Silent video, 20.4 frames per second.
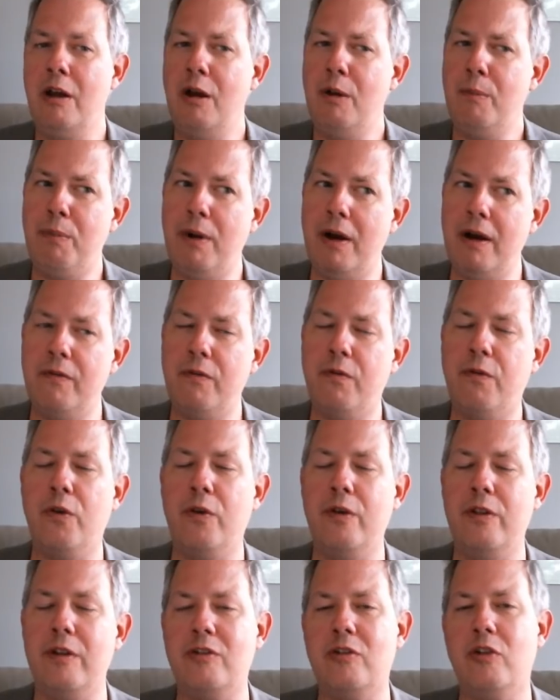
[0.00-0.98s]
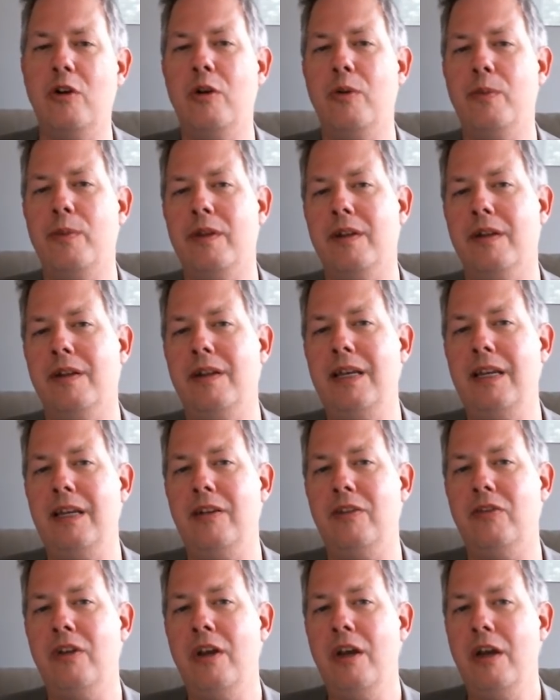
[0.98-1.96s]
but for the term of the
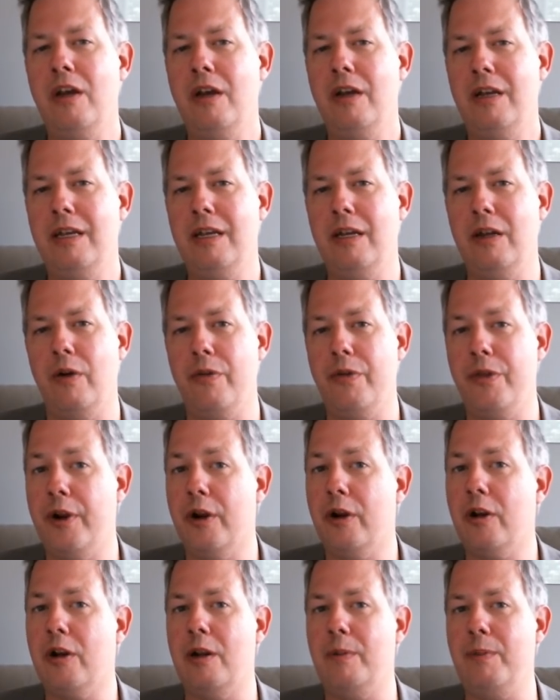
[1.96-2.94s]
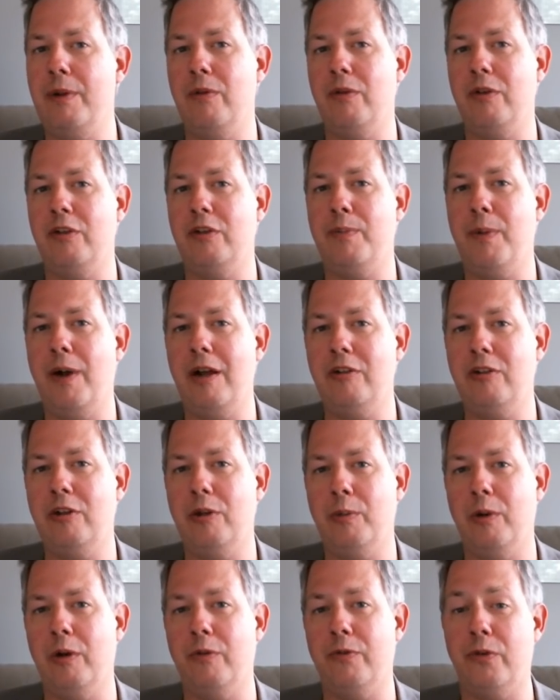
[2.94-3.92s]
lease, they're going to be
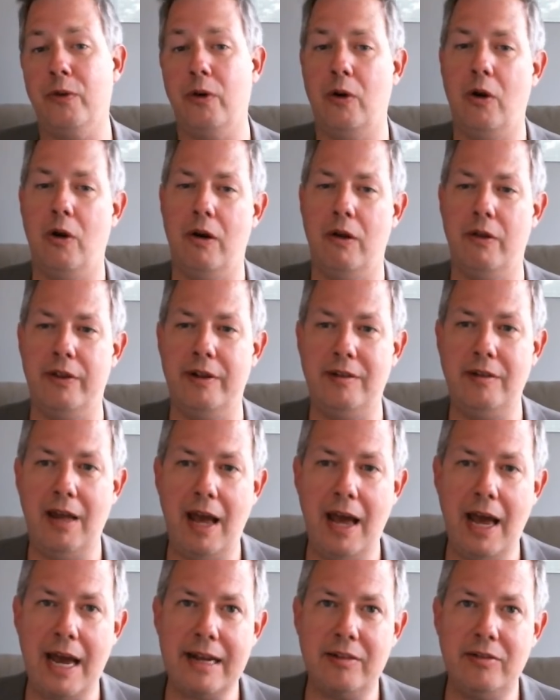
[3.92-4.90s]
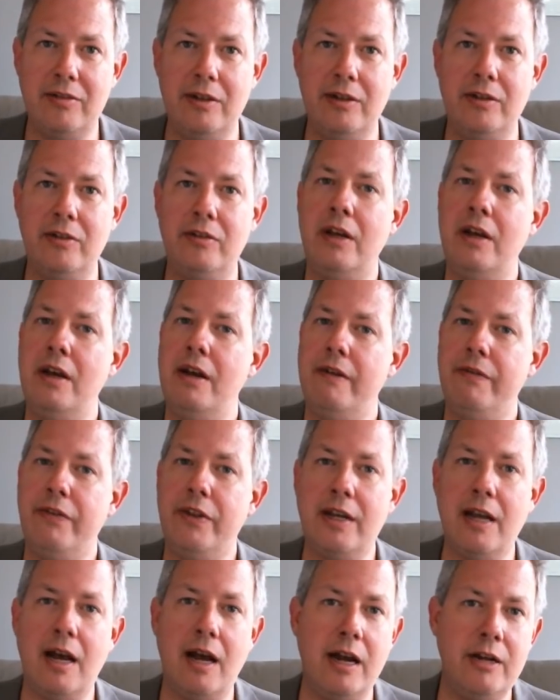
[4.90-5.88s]
responsible for all the taxes,
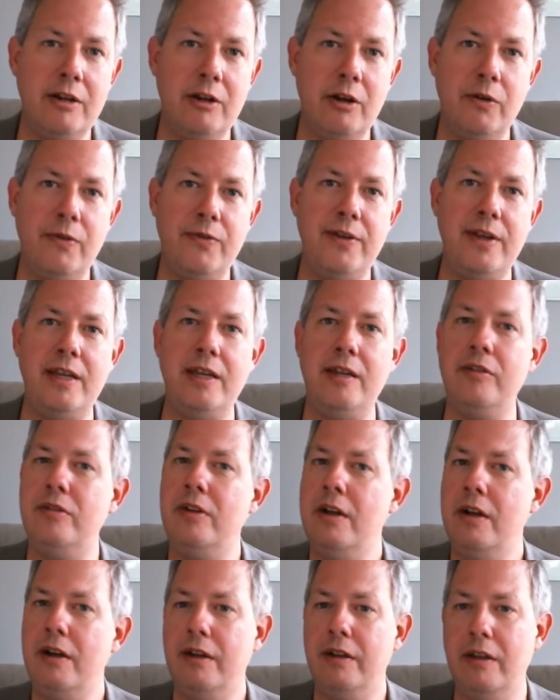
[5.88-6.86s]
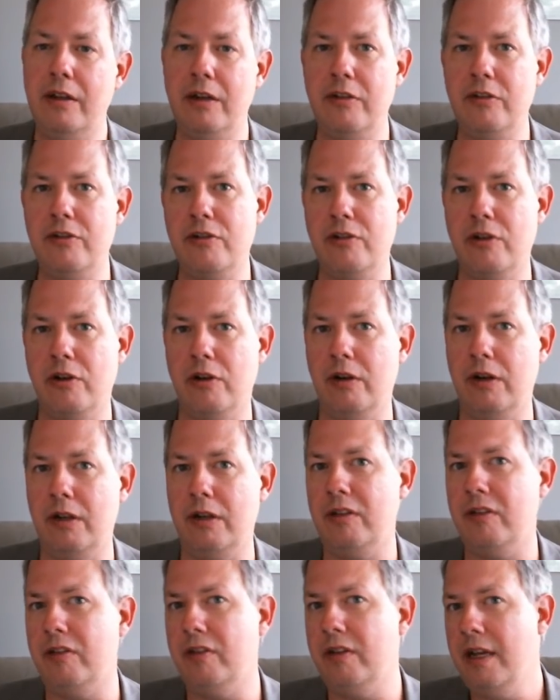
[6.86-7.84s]
the condo fees, the
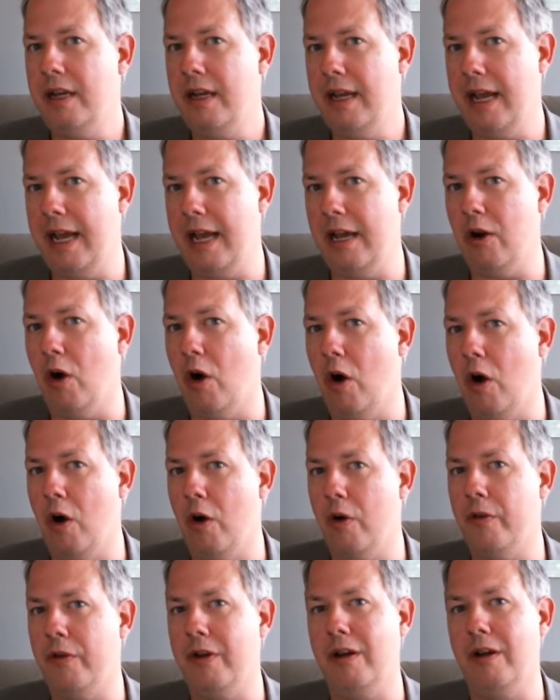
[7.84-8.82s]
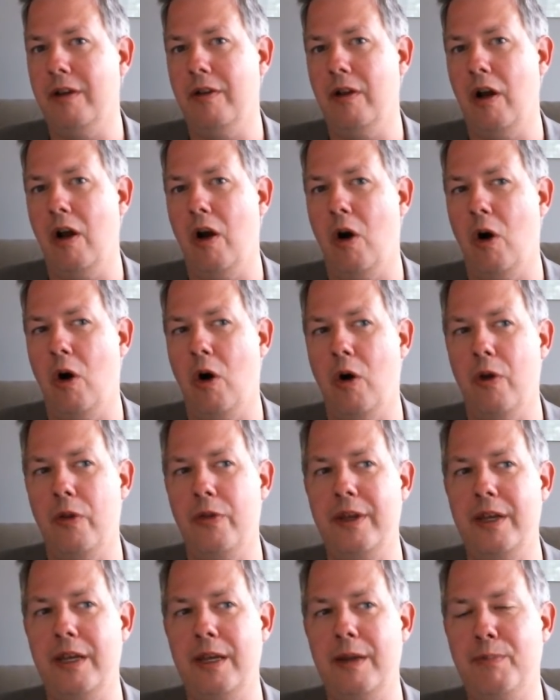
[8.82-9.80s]
insurance, and all
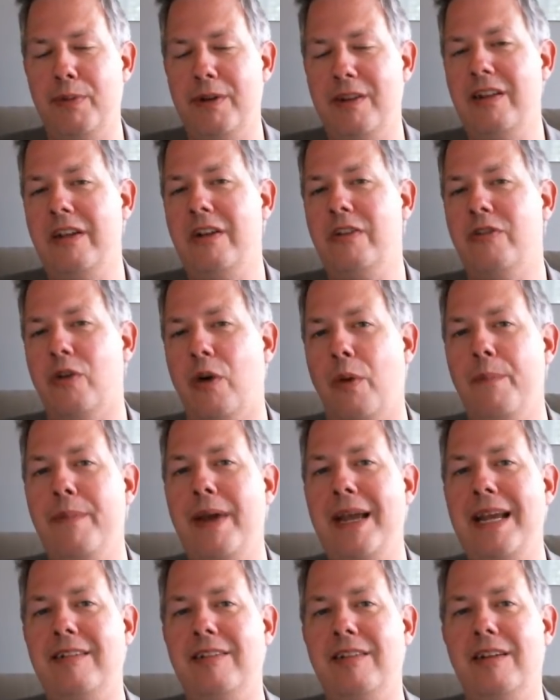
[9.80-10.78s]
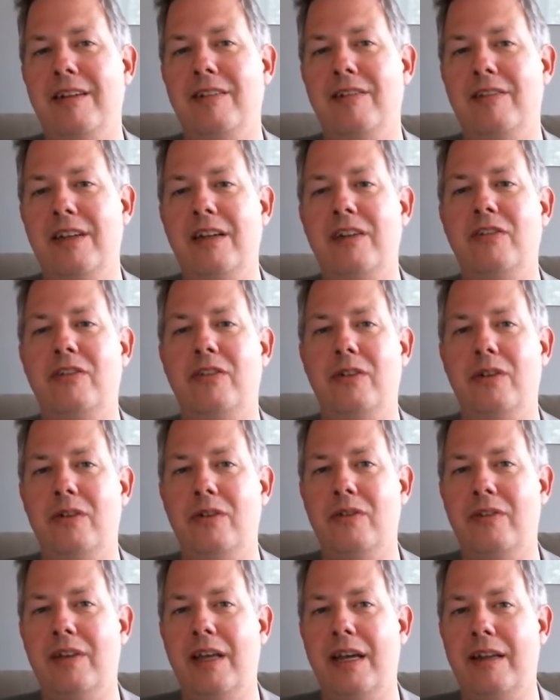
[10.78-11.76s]
the potential maintenance
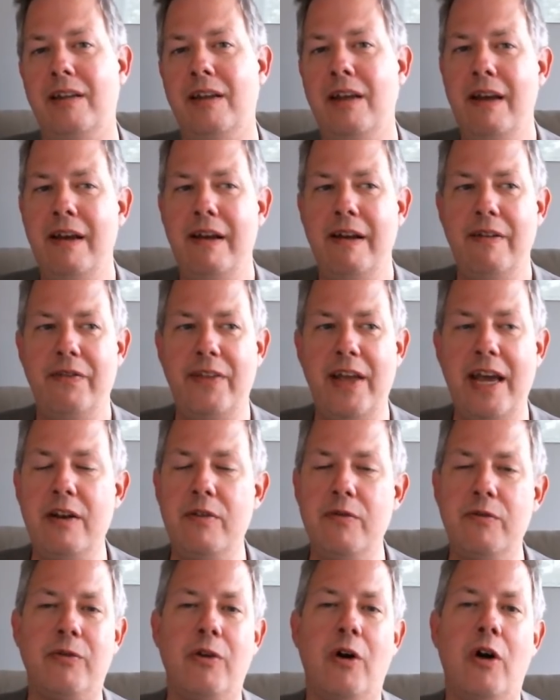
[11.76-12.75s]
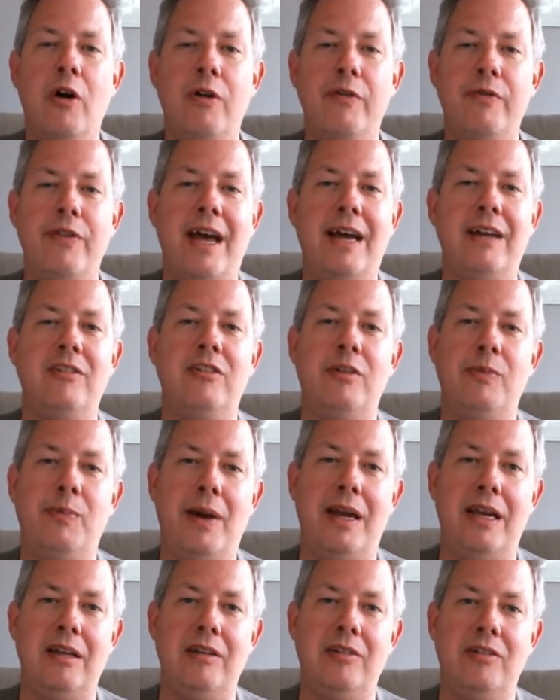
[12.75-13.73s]
issues that involve that
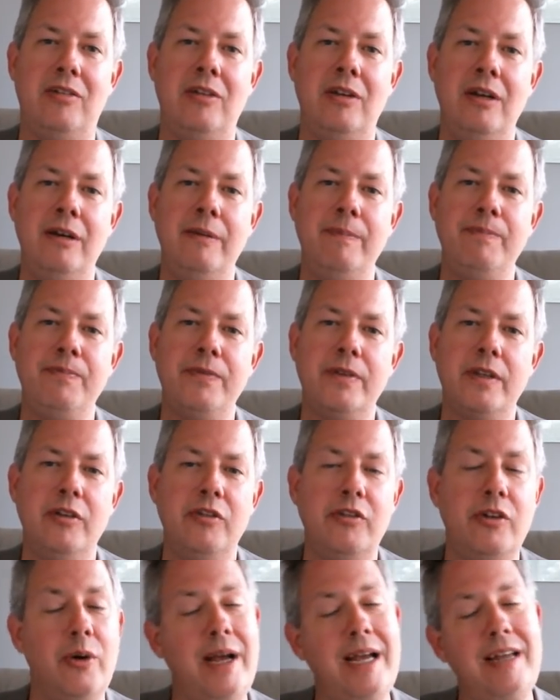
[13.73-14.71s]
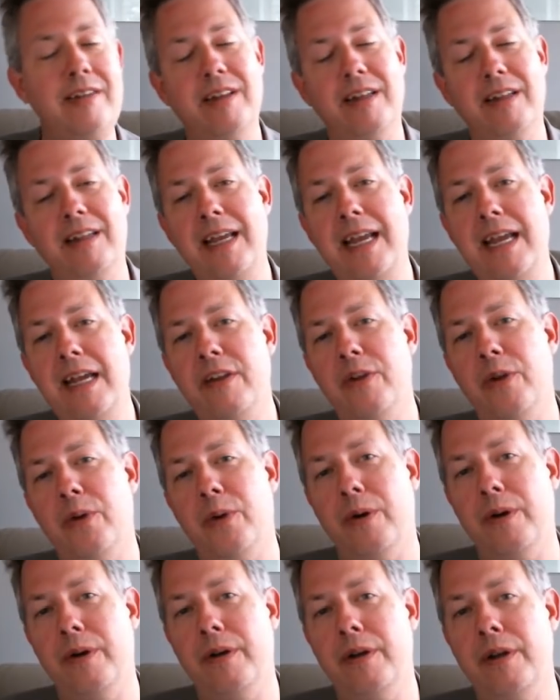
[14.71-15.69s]
space. So as a
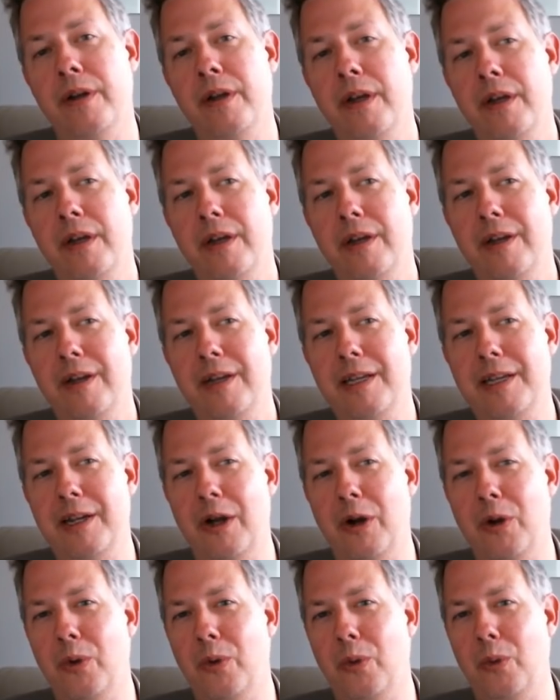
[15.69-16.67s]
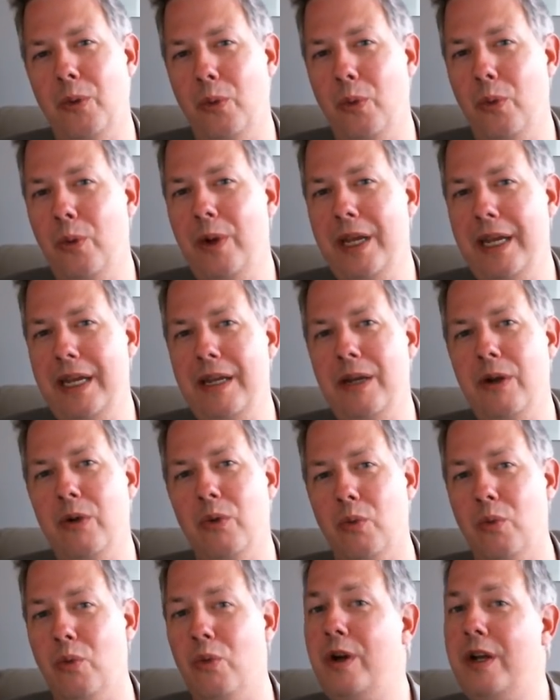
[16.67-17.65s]
landlord, we
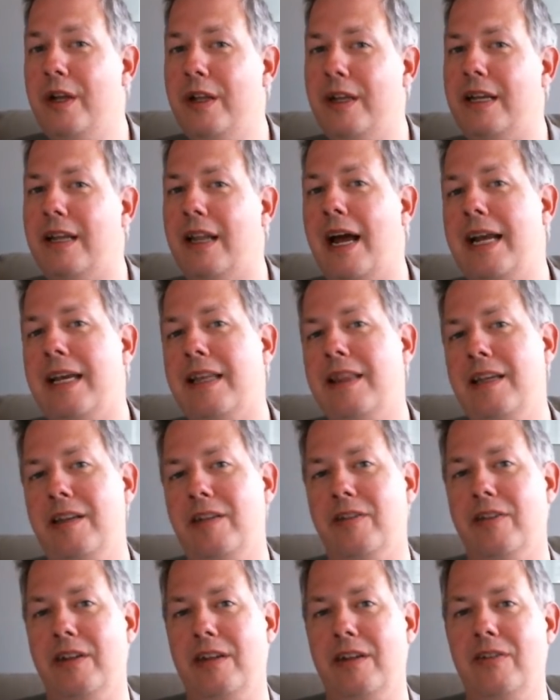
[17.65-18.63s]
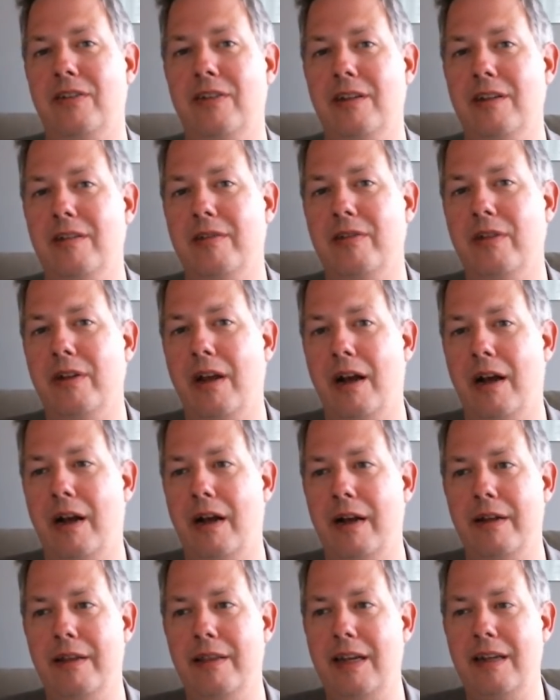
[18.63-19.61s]
really like these leases.
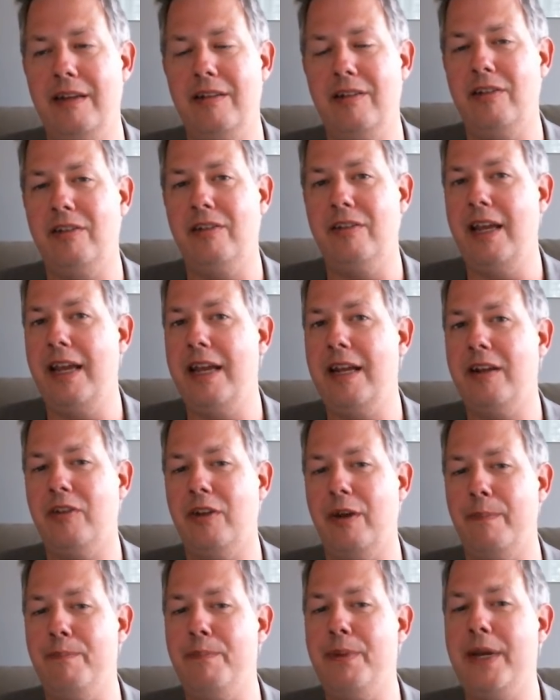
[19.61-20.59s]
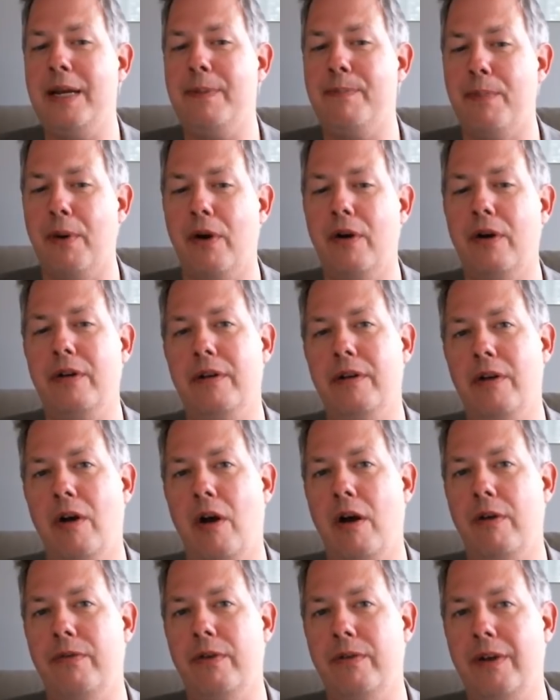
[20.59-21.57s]
They just takes a big burden
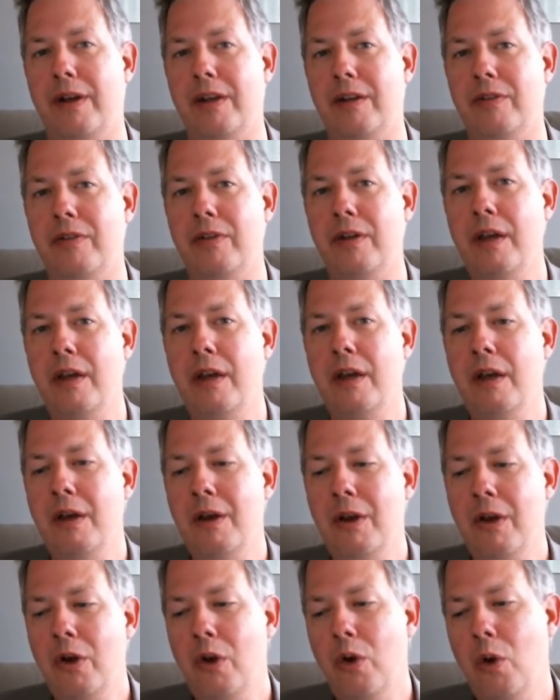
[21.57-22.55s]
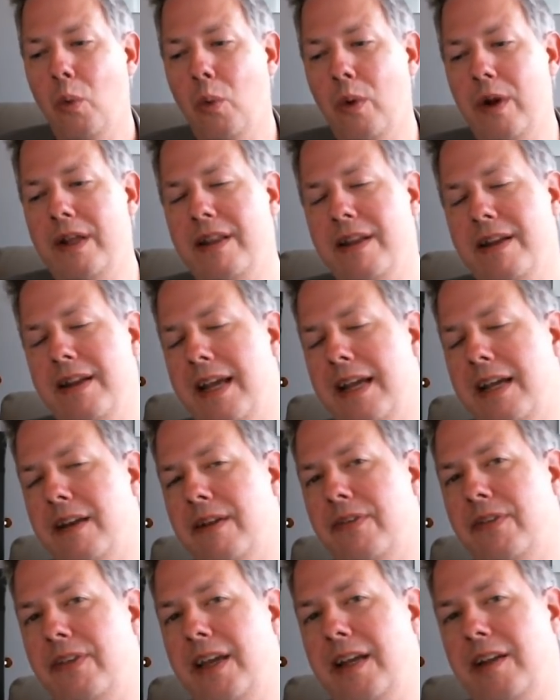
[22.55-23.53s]
off of us. One of the
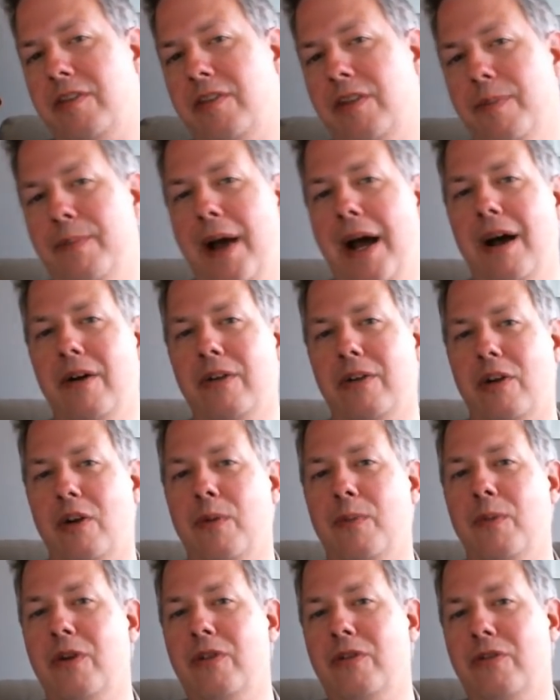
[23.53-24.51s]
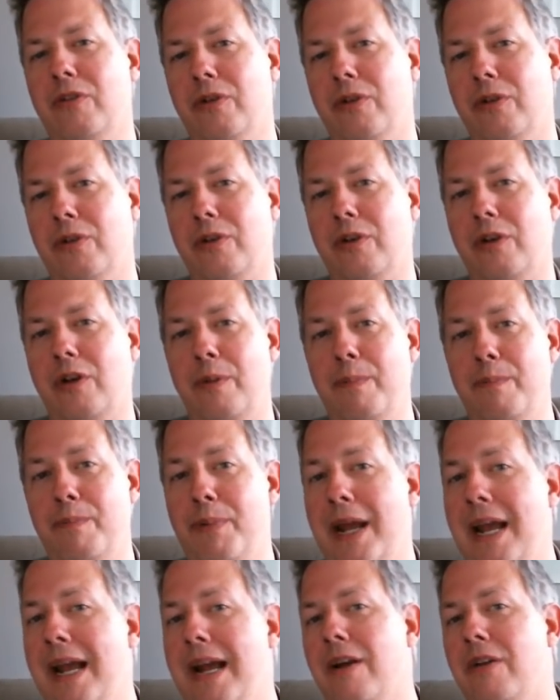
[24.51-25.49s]
negative things about commercial
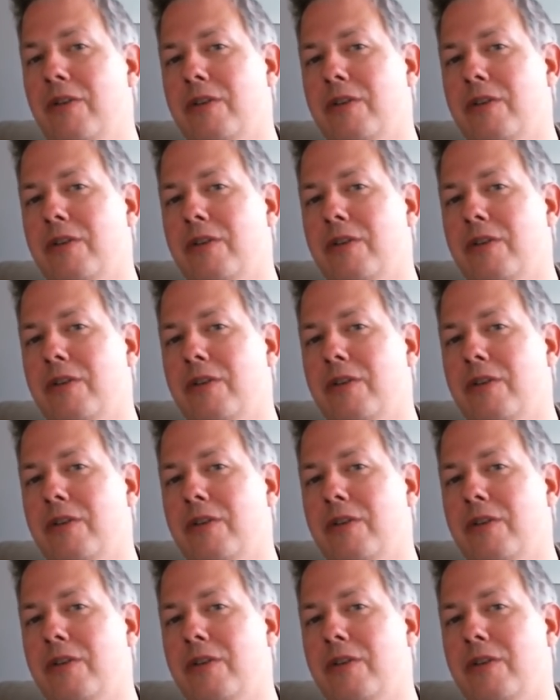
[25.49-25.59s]
compared